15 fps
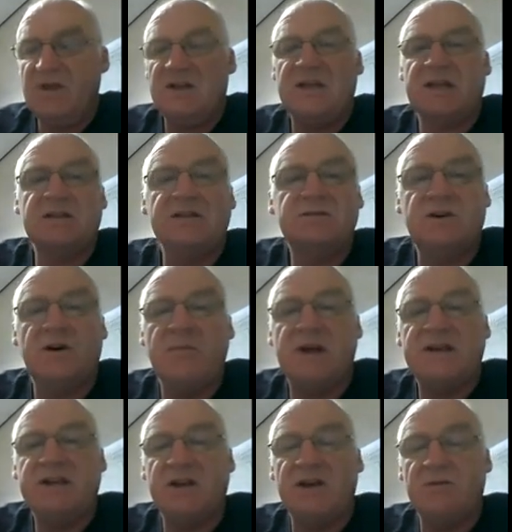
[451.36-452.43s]
think top
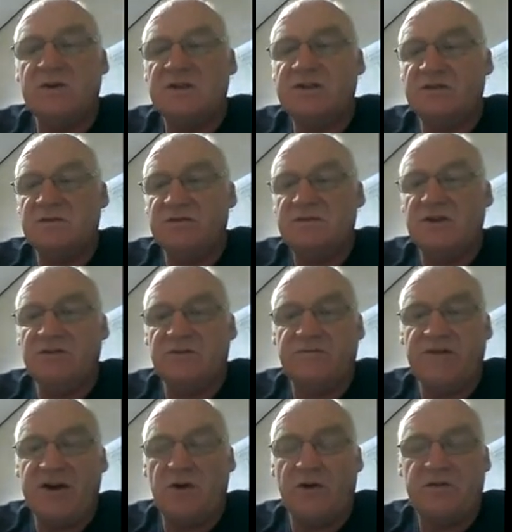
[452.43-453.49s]
meteo were sort of 2 to
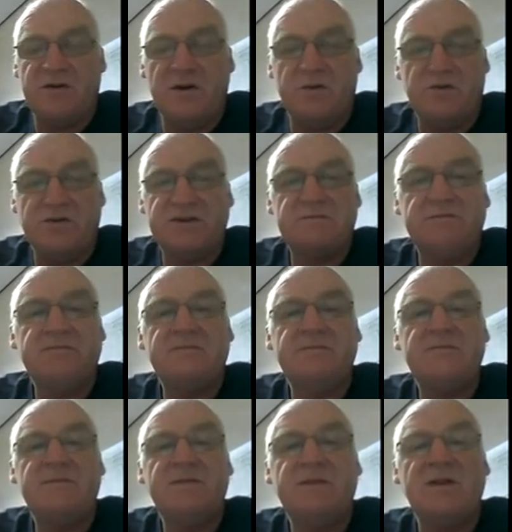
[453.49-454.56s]
3 knot thermals.
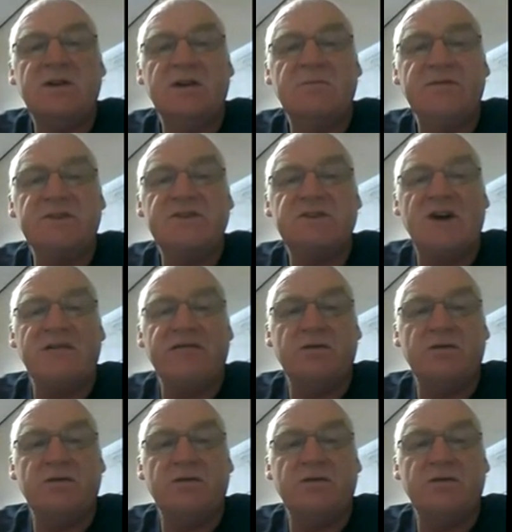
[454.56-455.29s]
The site